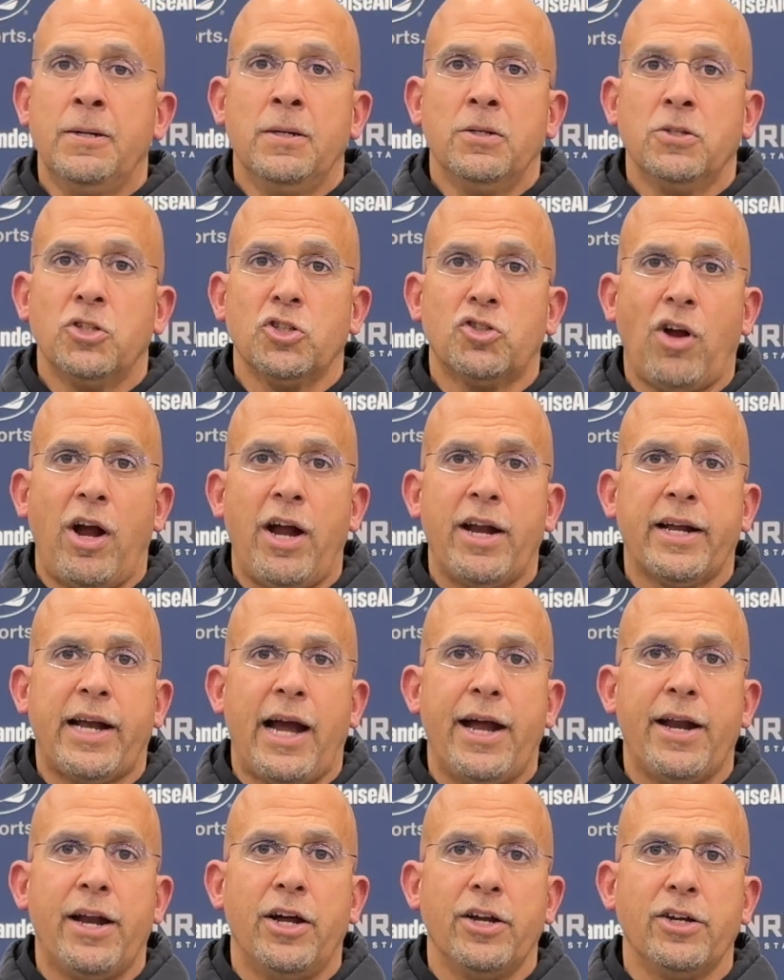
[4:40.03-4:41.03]
just trying to
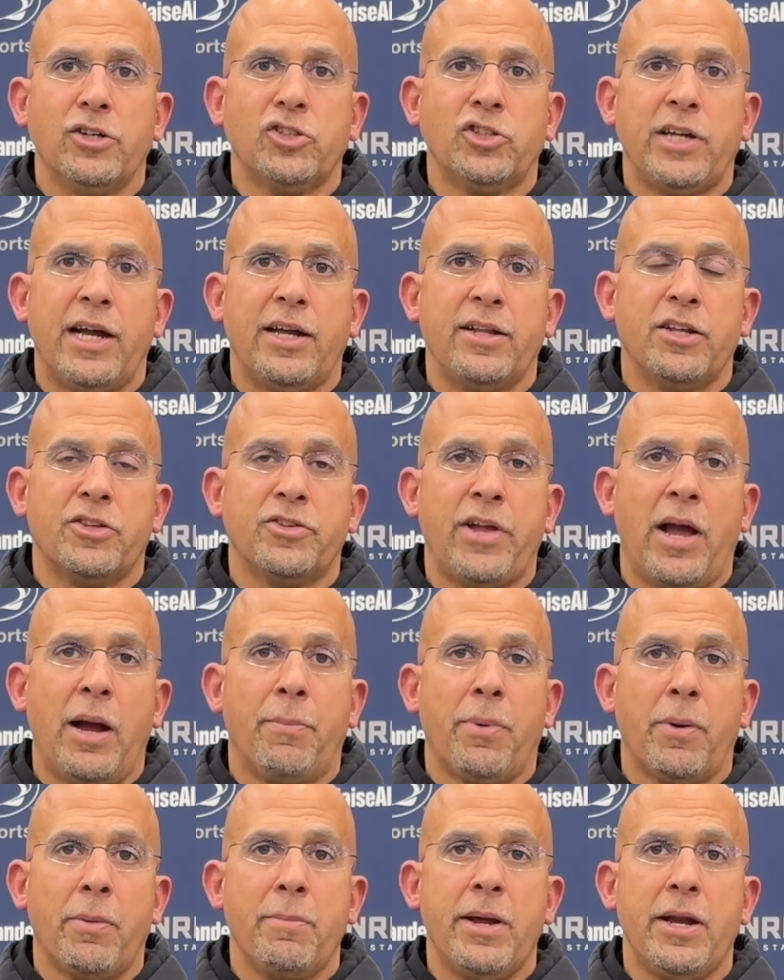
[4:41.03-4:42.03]
kind of understand the
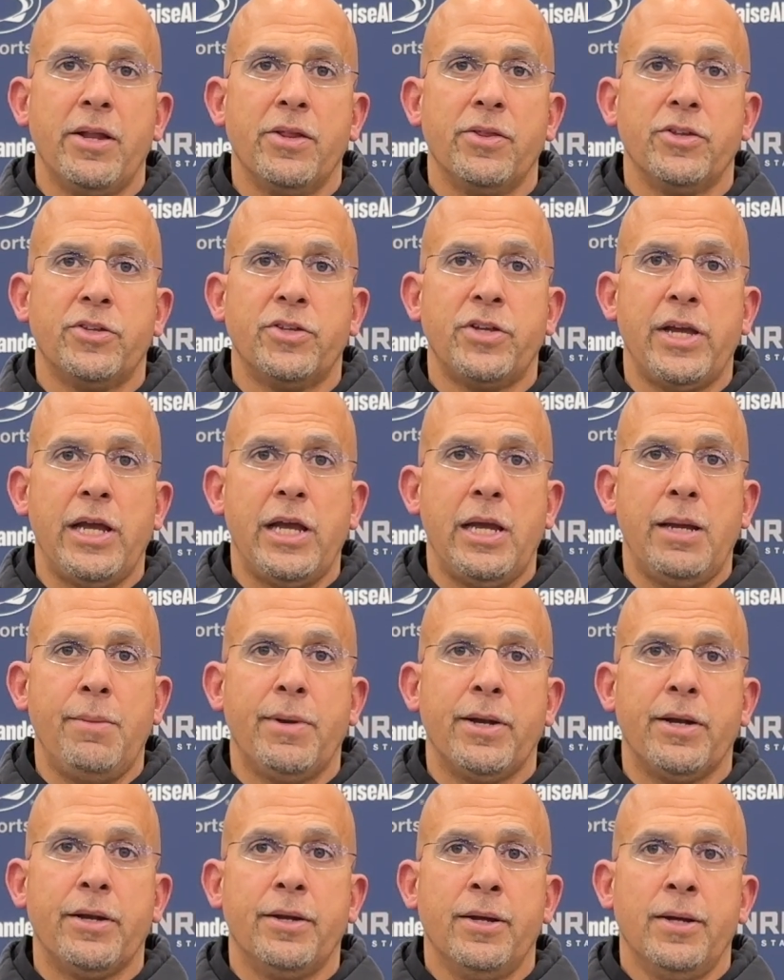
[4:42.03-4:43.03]
temperament of the team,
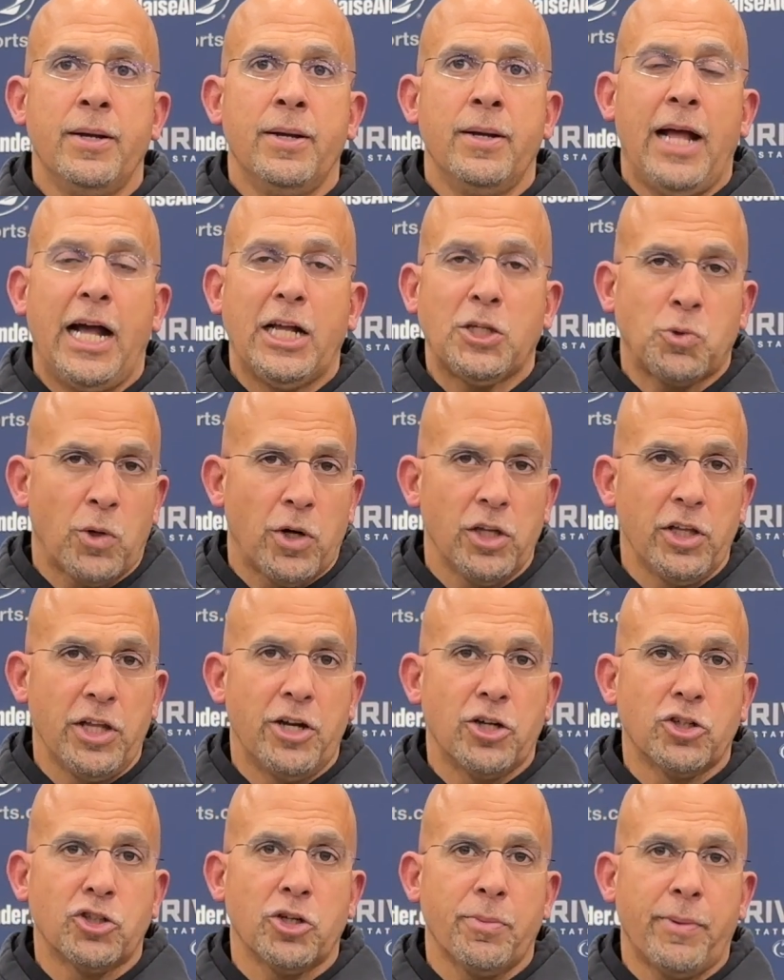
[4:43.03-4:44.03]
and that's where the
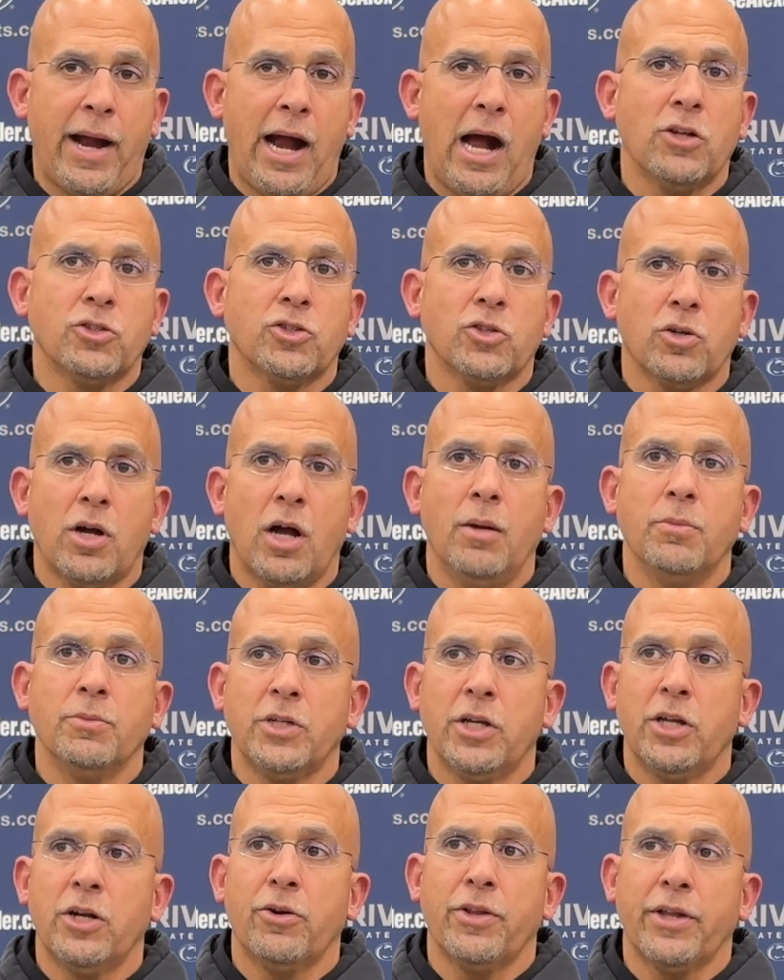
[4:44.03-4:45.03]
leadership council comes
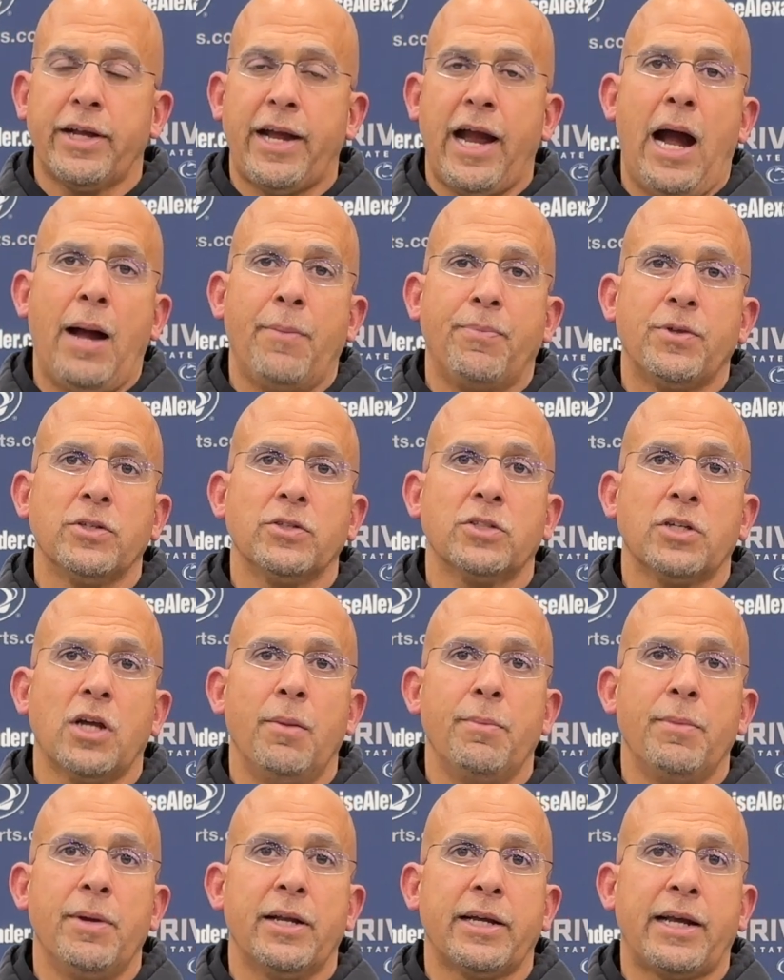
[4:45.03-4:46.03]
in, or the captains
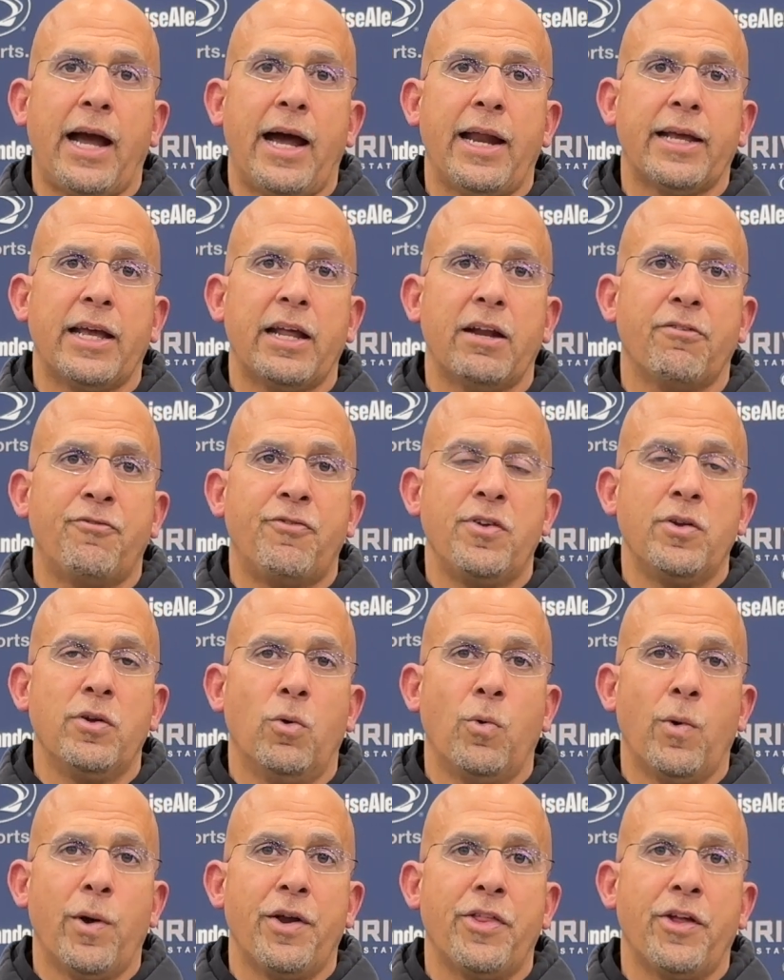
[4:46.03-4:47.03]
come in to kind of get a feel
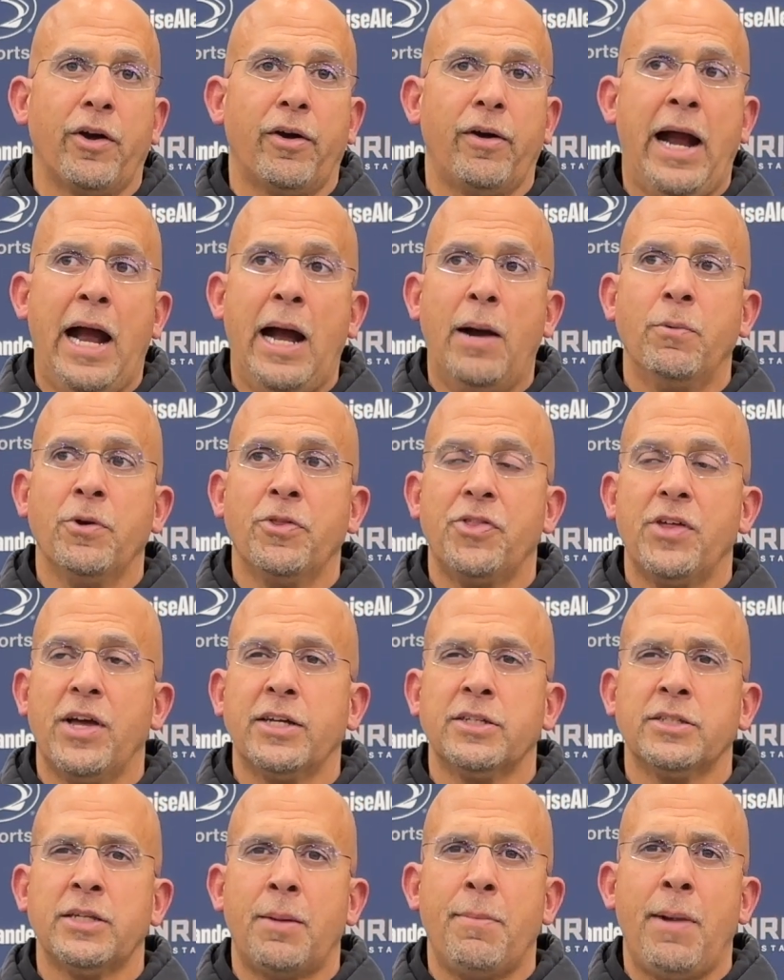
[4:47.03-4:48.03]
where they're at with
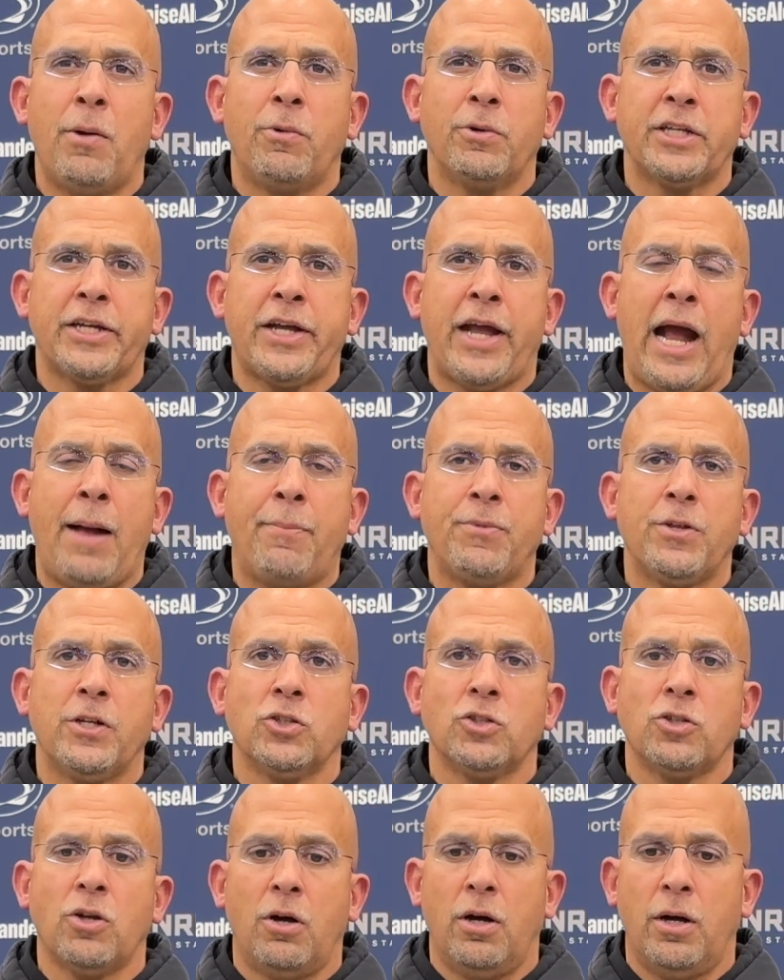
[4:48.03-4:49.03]
things. I met with the
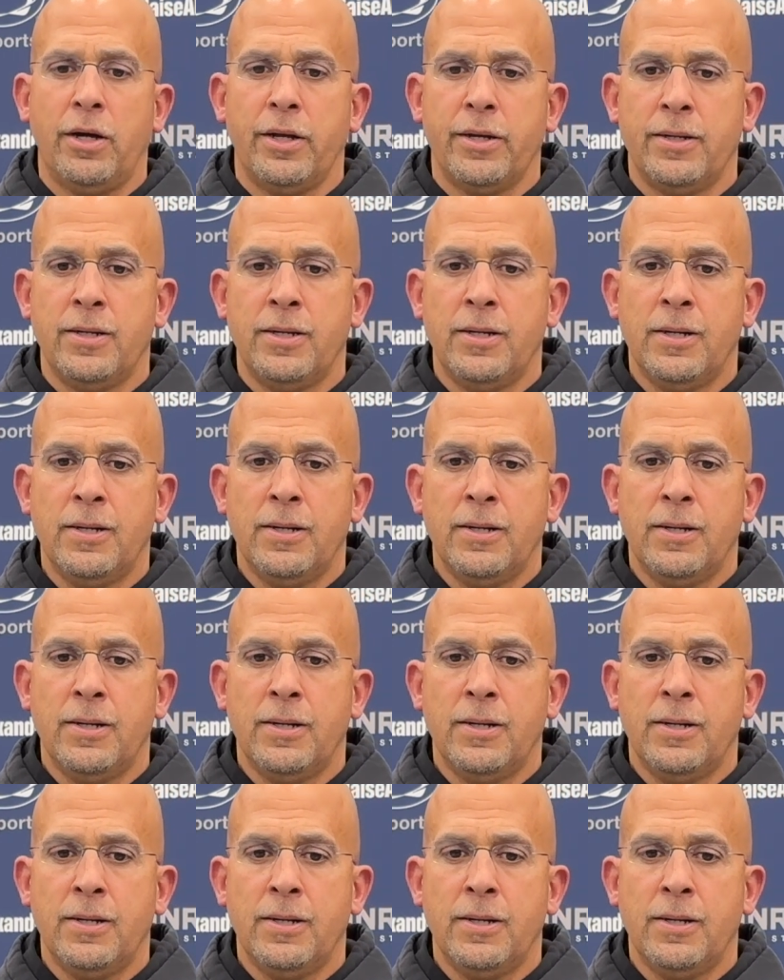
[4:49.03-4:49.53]
captains on,